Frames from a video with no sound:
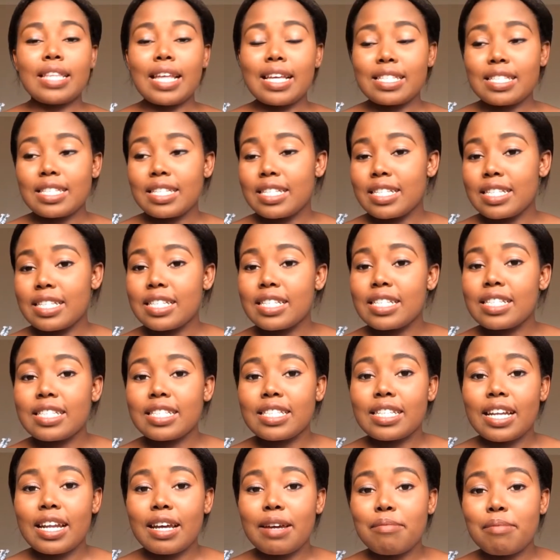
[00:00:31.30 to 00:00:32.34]
that's the
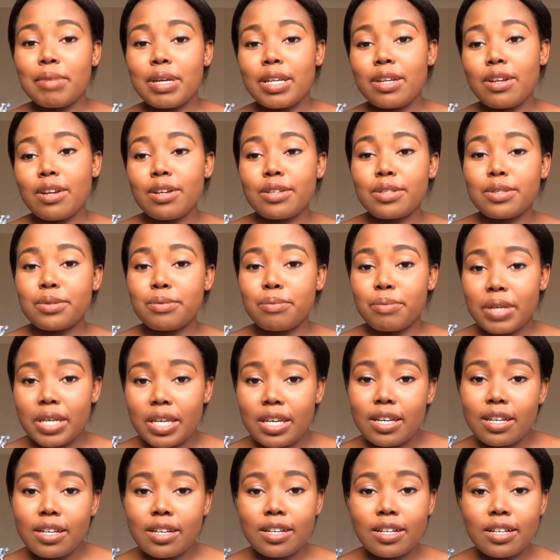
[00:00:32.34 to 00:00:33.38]
decision that I made last
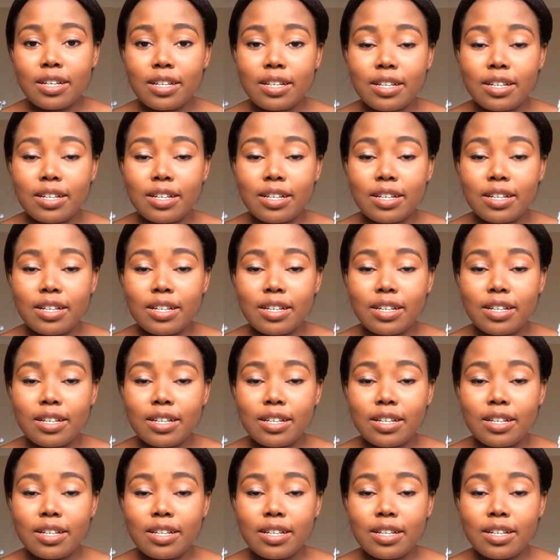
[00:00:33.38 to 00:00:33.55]
week